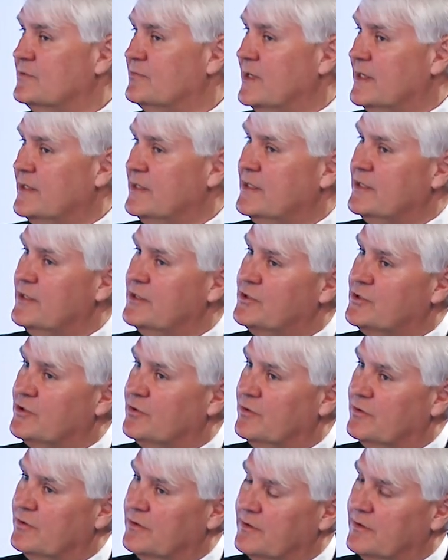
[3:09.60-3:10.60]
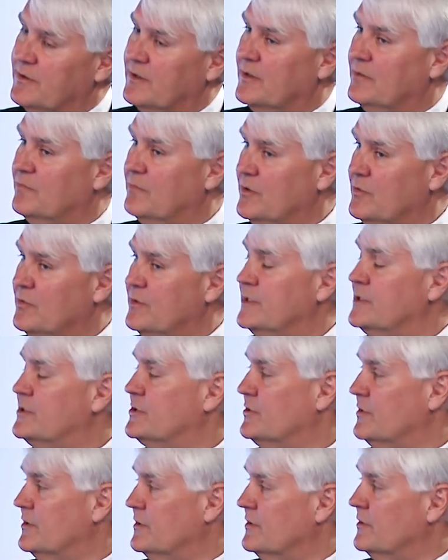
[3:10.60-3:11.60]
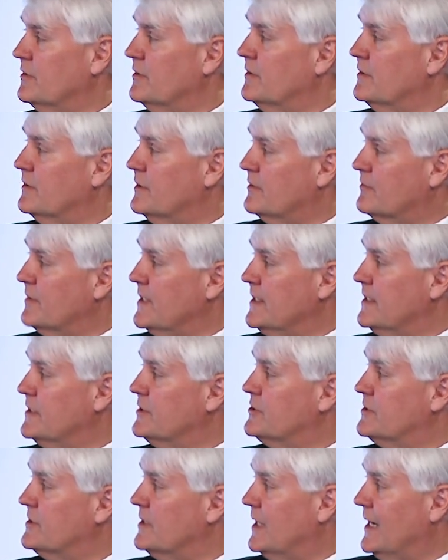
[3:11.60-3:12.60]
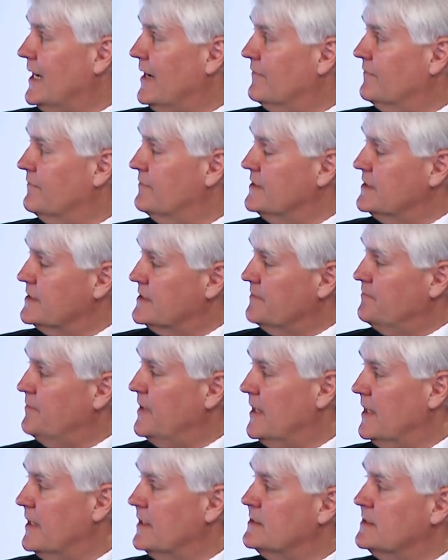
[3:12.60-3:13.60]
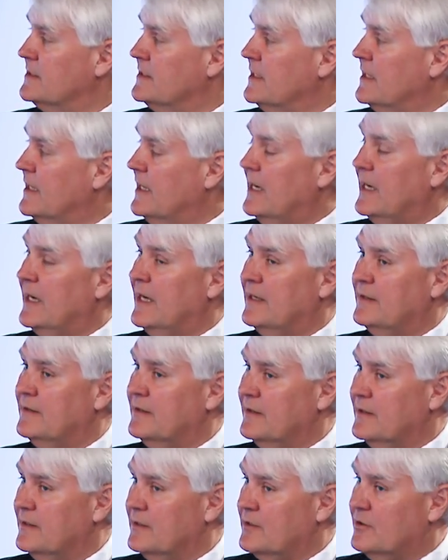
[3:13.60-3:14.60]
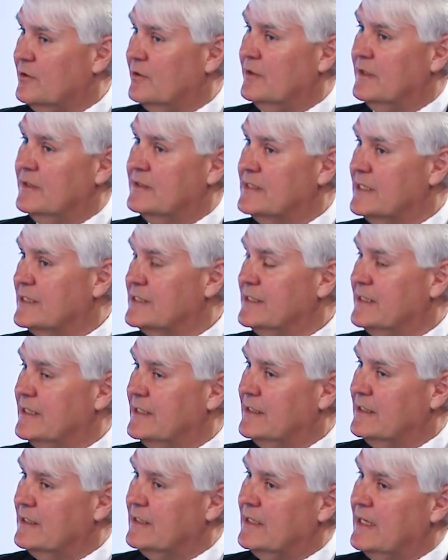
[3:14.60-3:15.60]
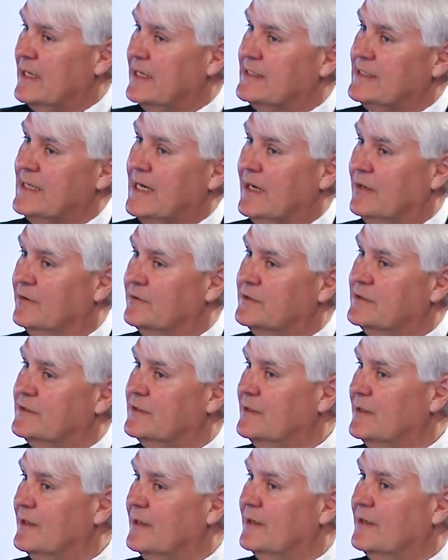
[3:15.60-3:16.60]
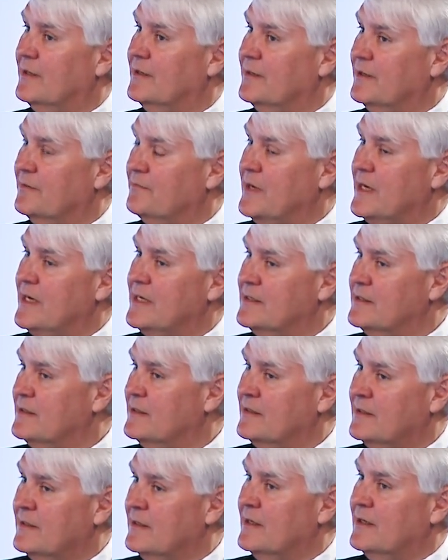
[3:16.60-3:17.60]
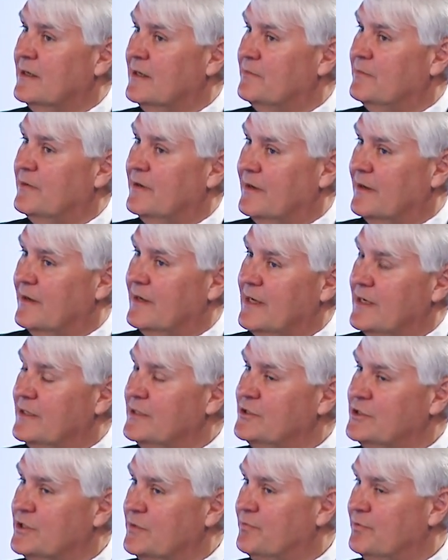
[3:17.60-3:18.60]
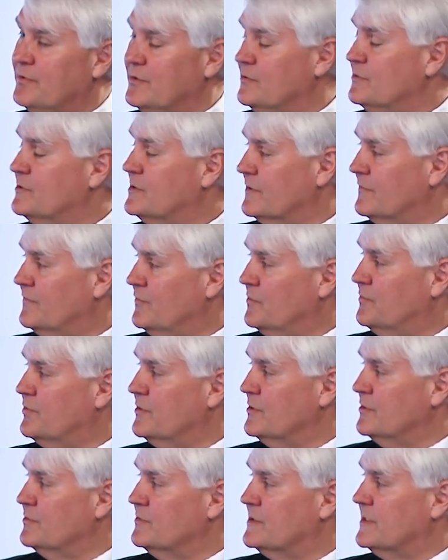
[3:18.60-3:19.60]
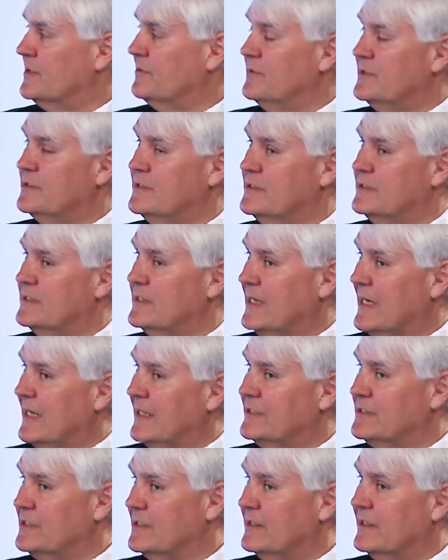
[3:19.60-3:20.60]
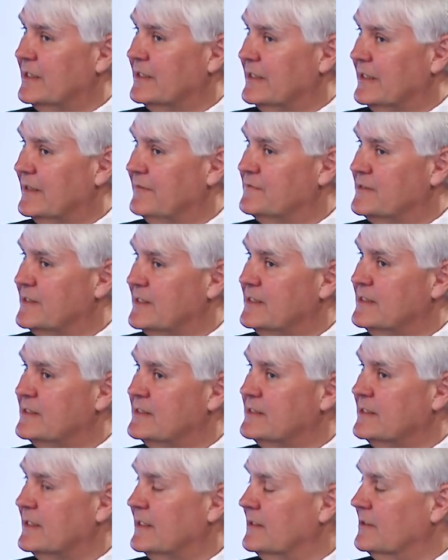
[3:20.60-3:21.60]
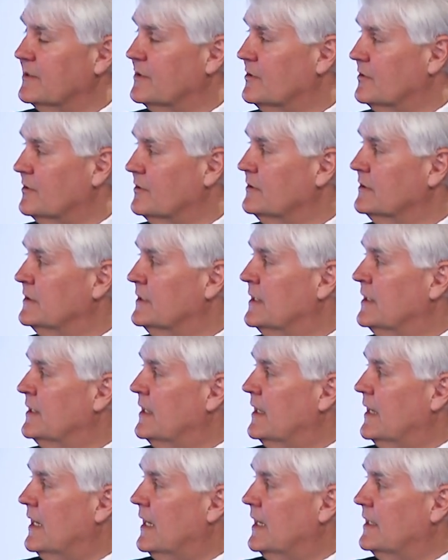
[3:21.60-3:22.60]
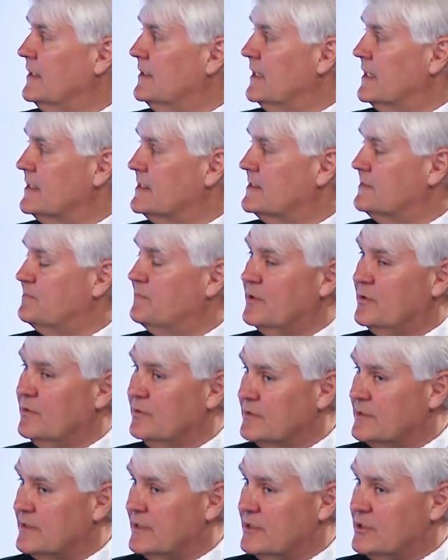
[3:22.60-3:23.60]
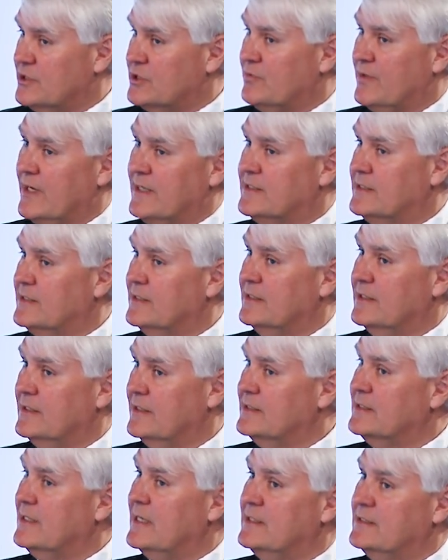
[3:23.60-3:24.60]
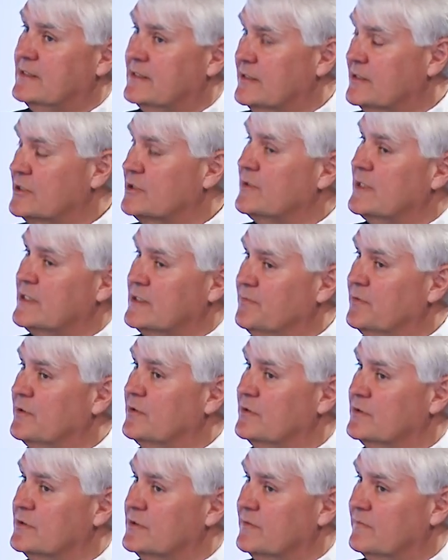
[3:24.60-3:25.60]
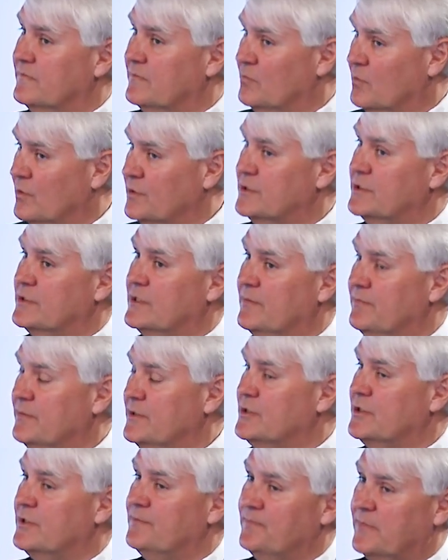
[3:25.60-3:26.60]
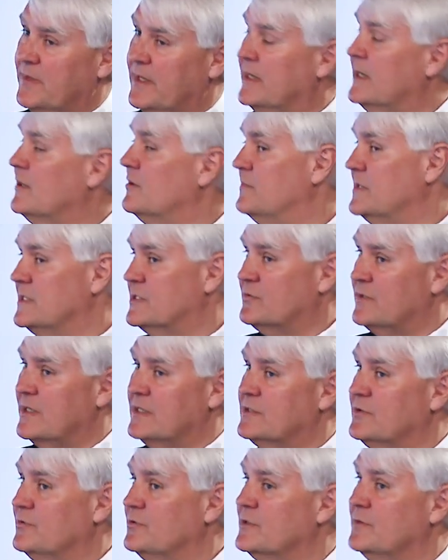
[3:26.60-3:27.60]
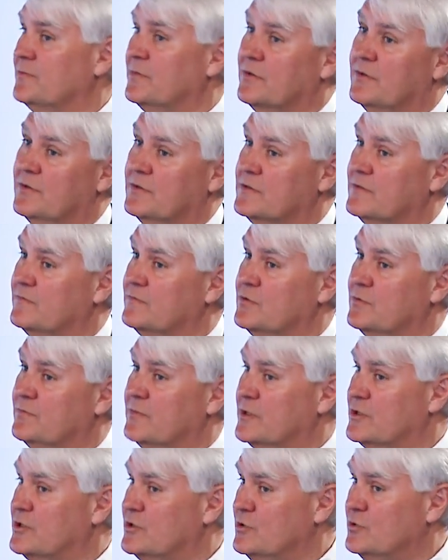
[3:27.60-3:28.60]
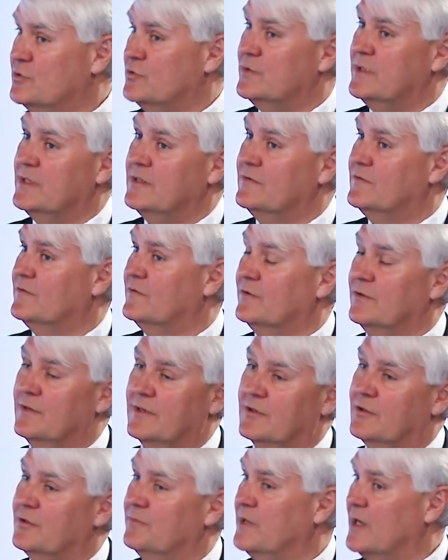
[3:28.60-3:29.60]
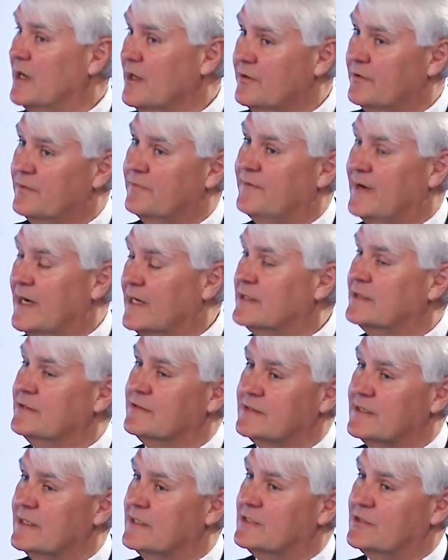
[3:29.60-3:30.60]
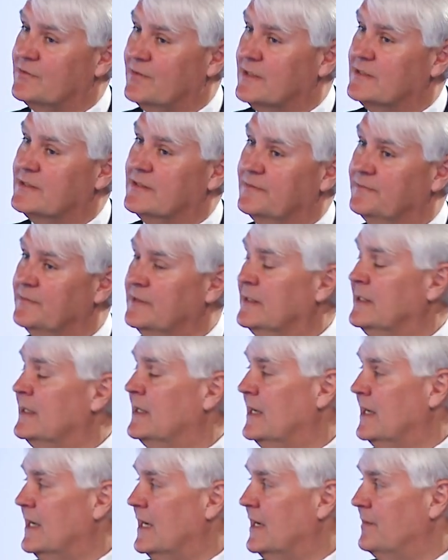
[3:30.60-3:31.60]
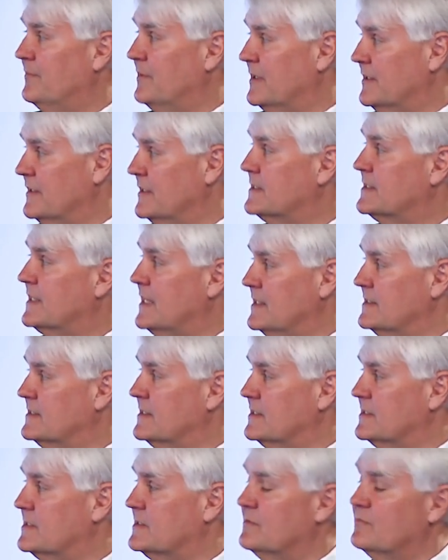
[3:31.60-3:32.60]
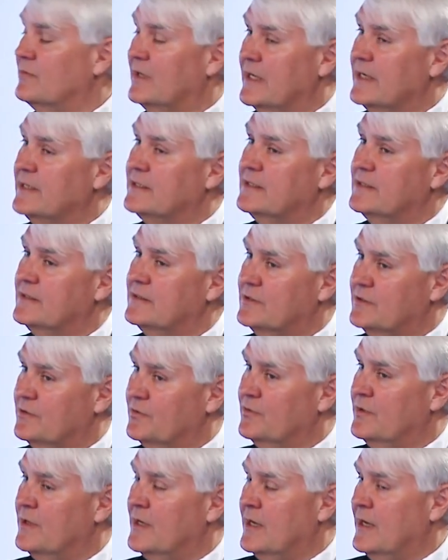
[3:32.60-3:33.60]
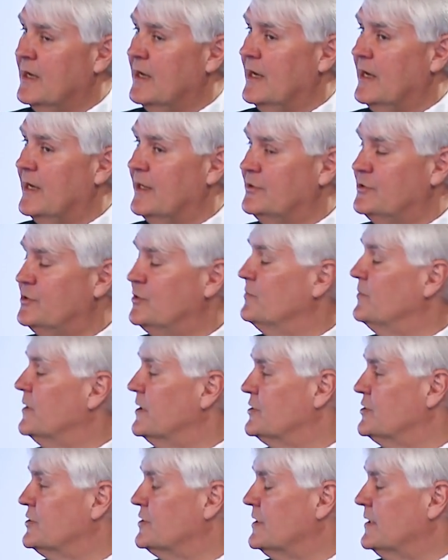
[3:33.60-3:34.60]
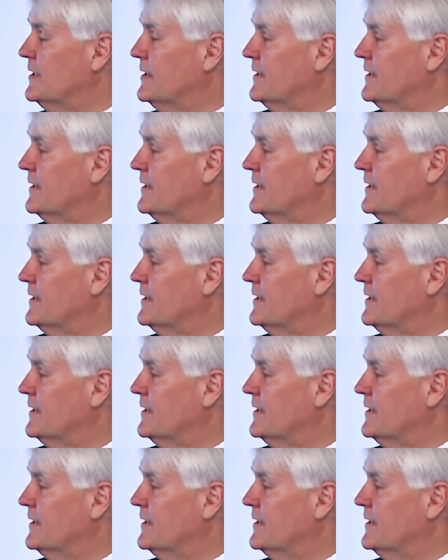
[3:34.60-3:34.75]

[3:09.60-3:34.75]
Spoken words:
reddish or bluish or greenish, have disappeared. And the coral has actually kicked out the main energy producer, food producer, which is an algae that lives inside the coral. And that's because they're stressed. And in this case, they're stressed because of water temperature. They could be stressed also because of too much nutrients, or there could be other factors that stress them. But in this case, it's related to too much